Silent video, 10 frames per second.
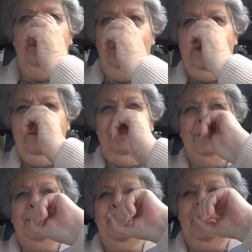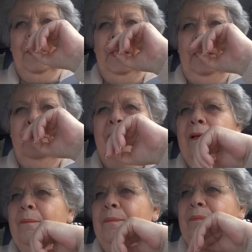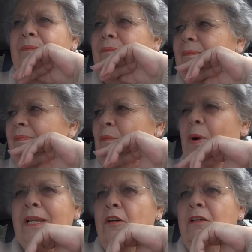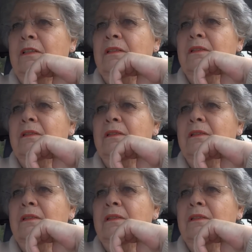Well, you know, why not?